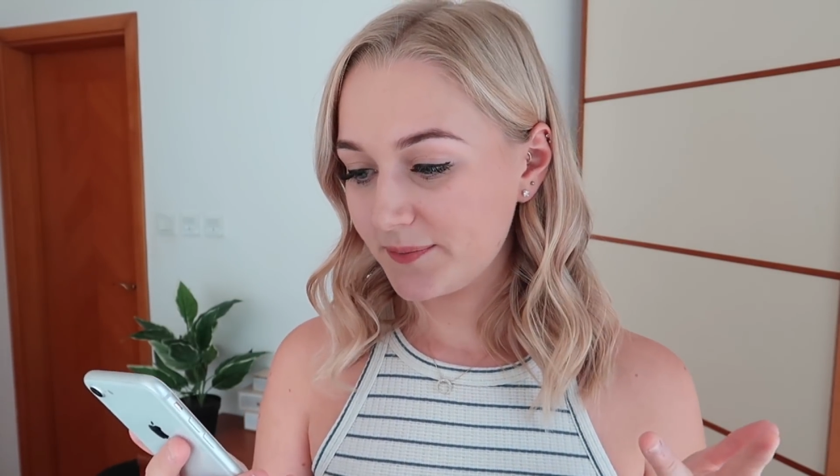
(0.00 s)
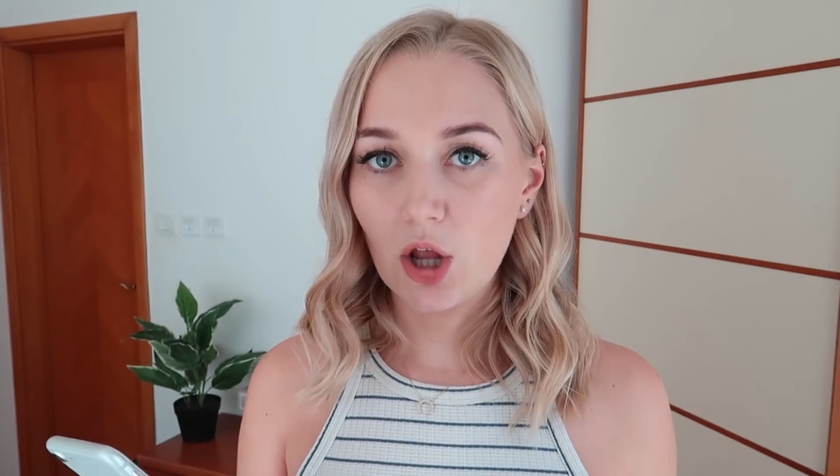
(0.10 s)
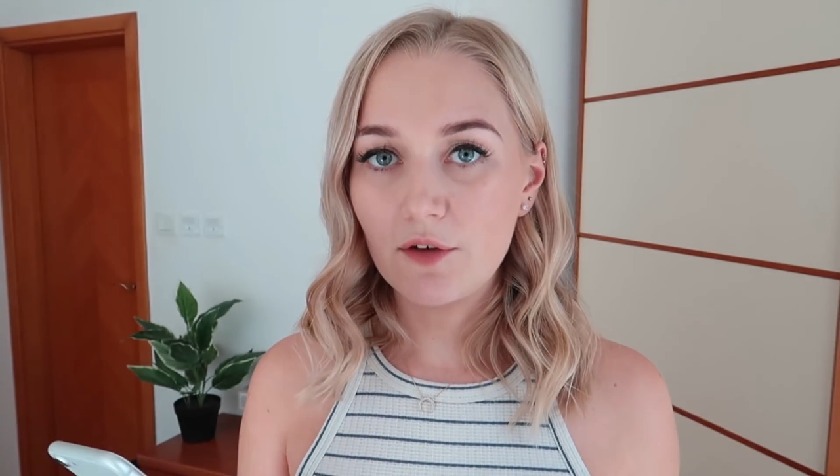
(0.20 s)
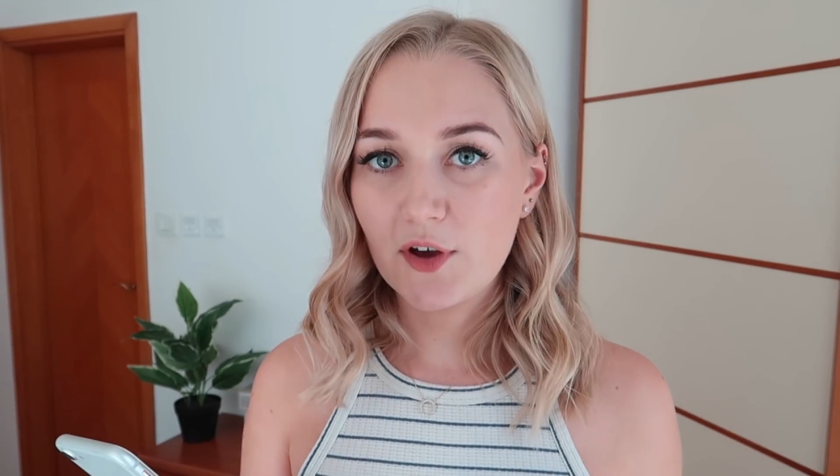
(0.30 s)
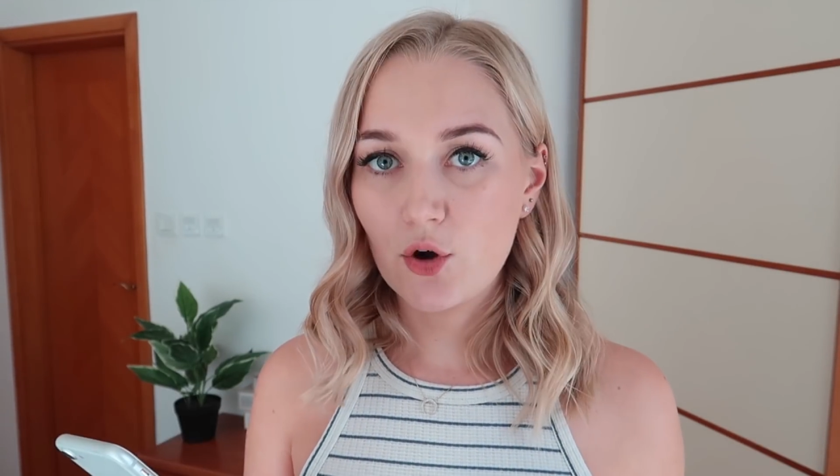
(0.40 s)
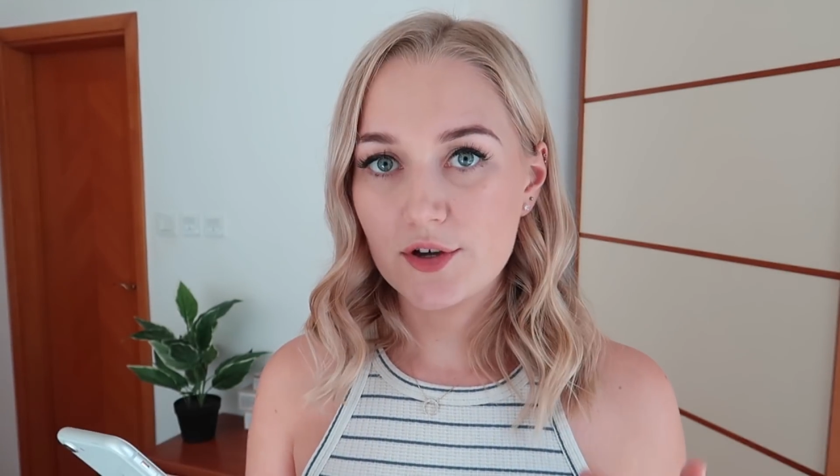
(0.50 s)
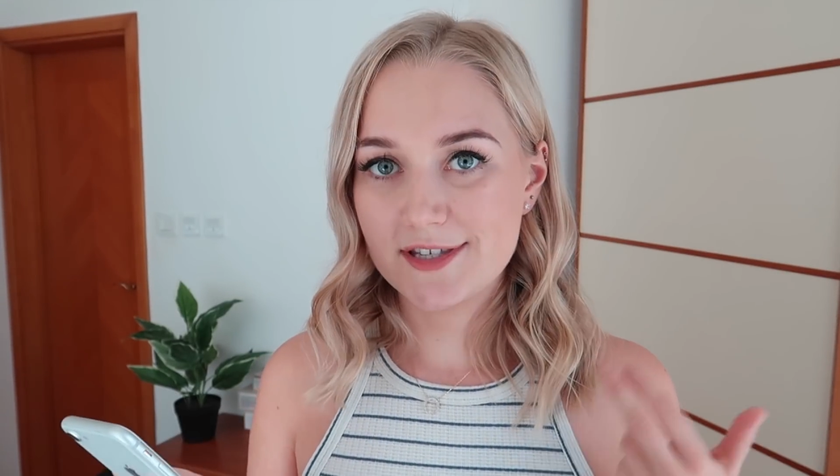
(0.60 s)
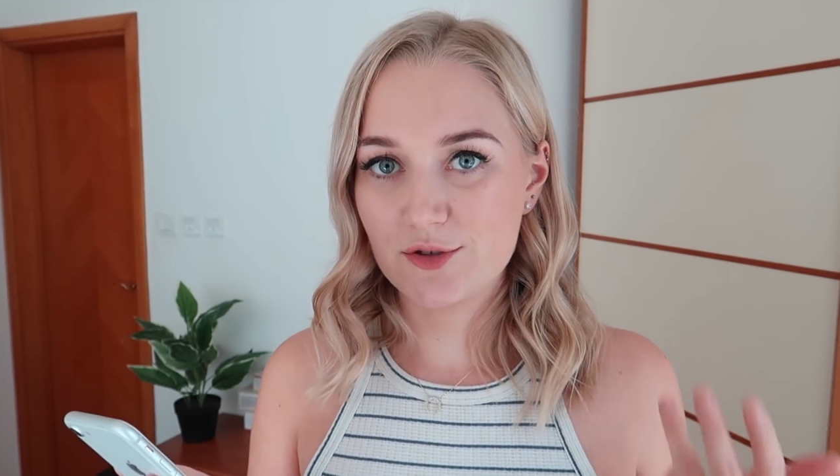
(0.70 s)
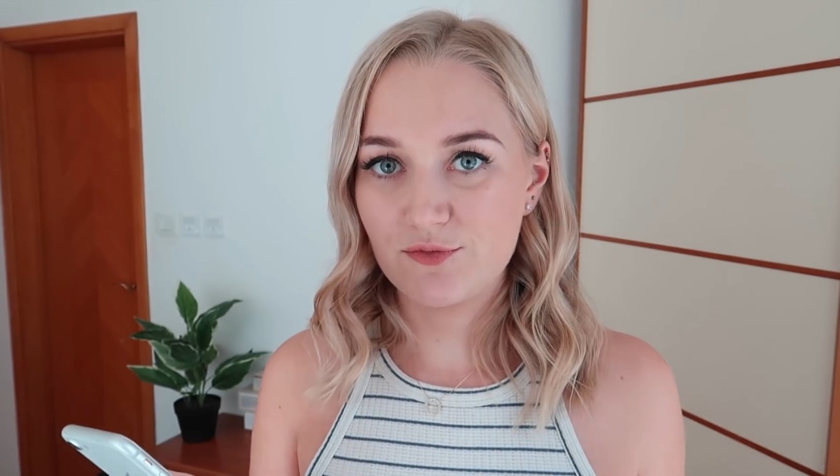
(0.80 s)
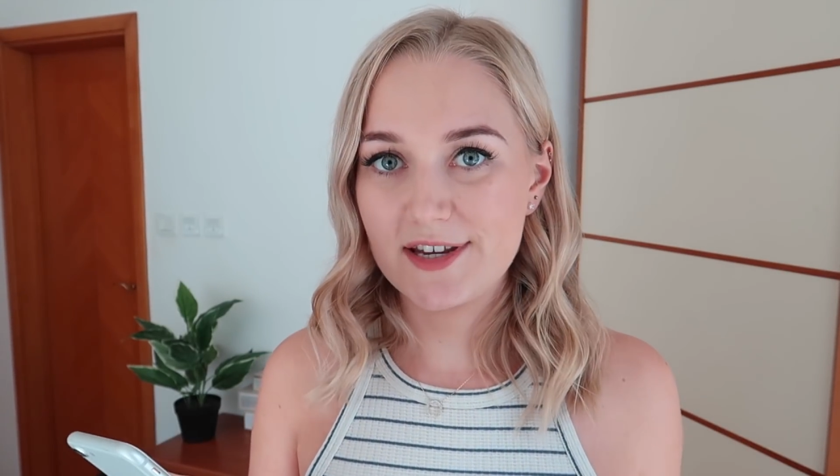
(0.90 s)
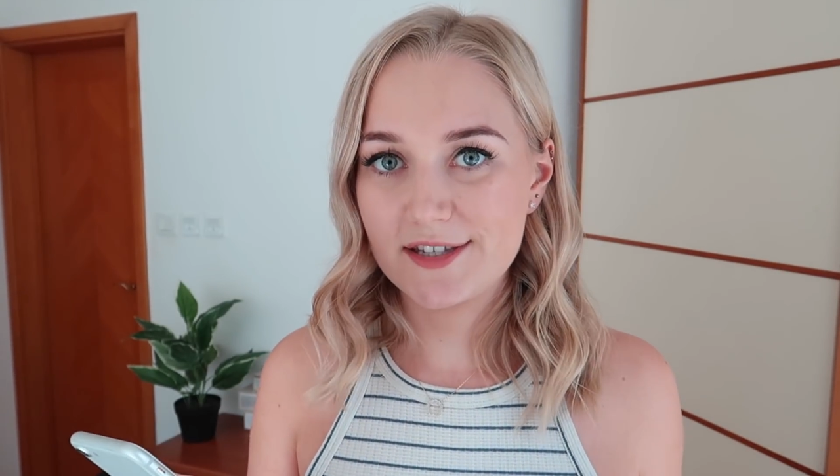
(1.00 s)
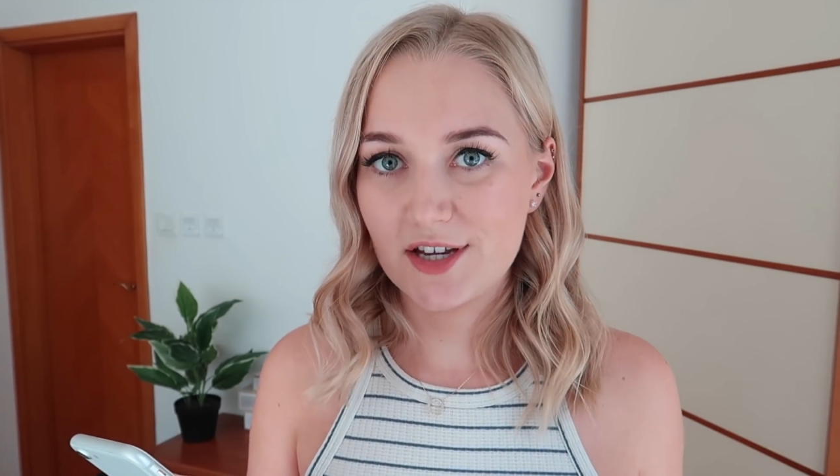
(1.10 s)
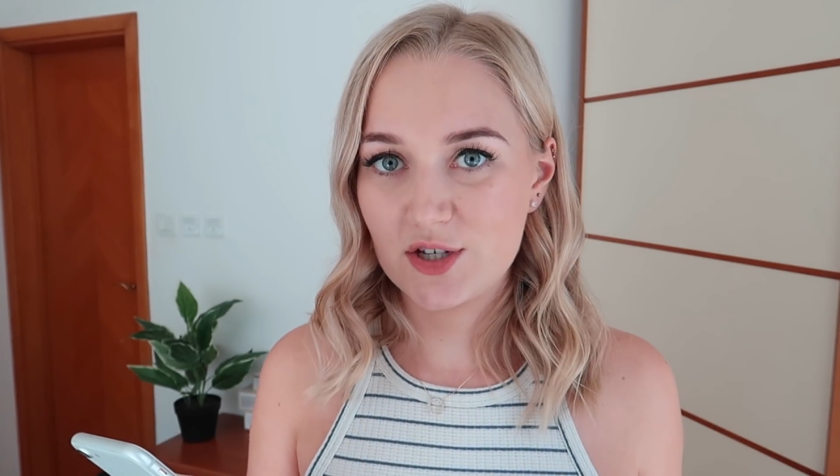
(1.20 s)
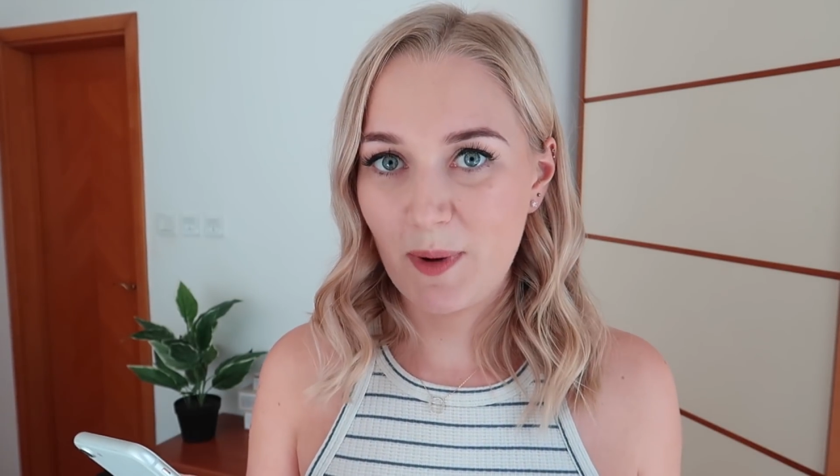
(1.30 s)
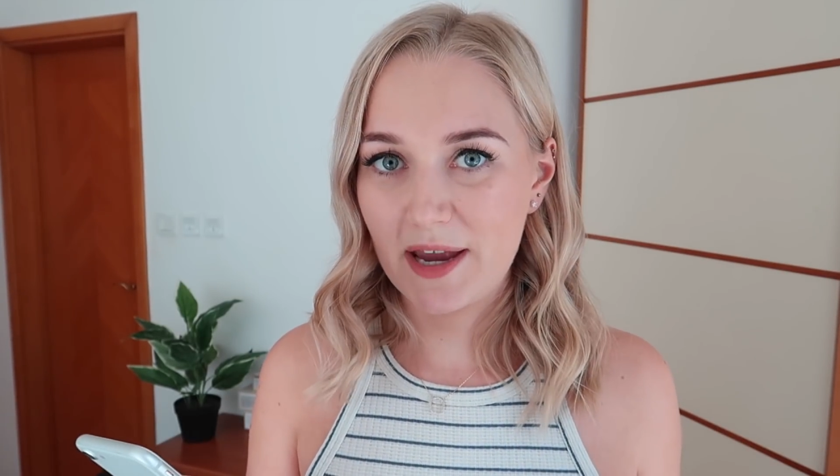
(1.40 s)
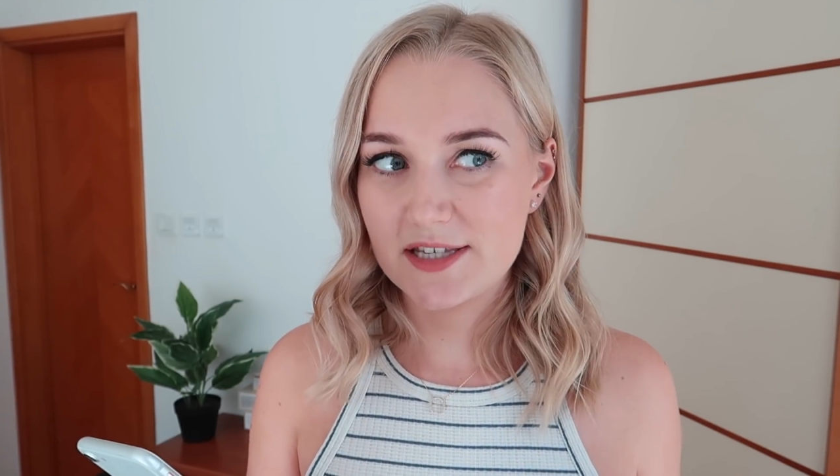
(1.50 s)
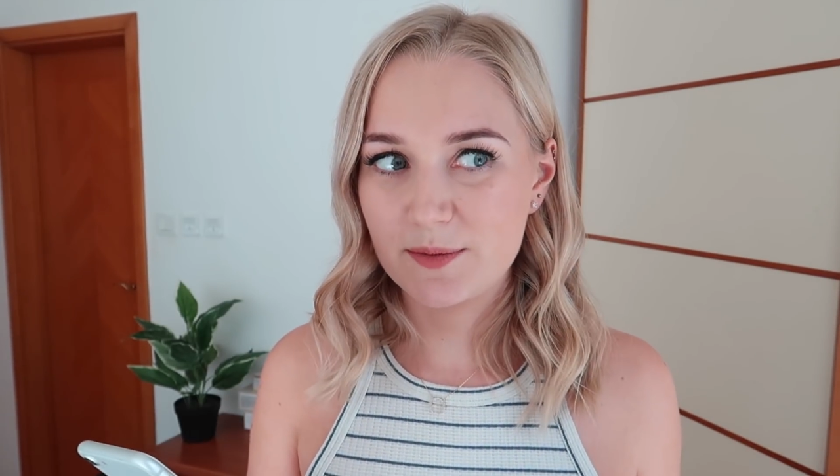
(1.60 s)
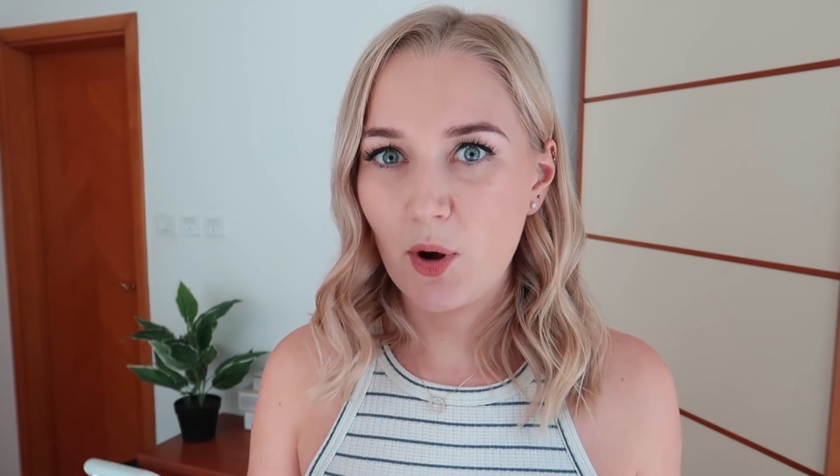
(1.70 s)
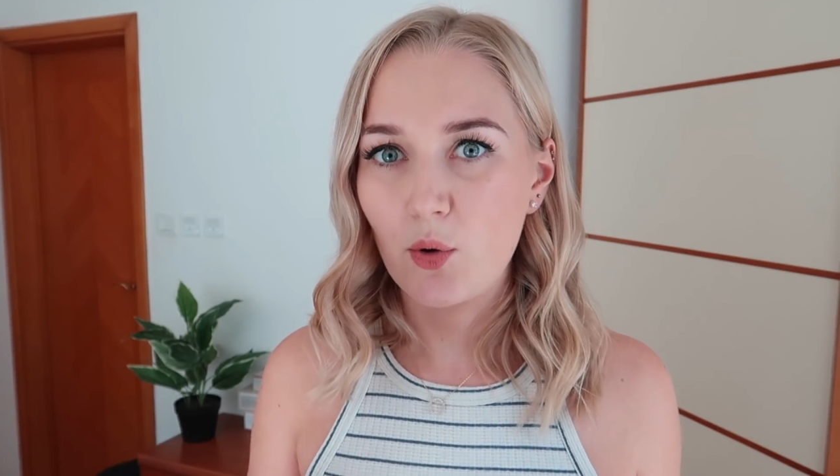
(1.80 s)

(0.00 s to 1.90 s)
A lot of the course is research-based, but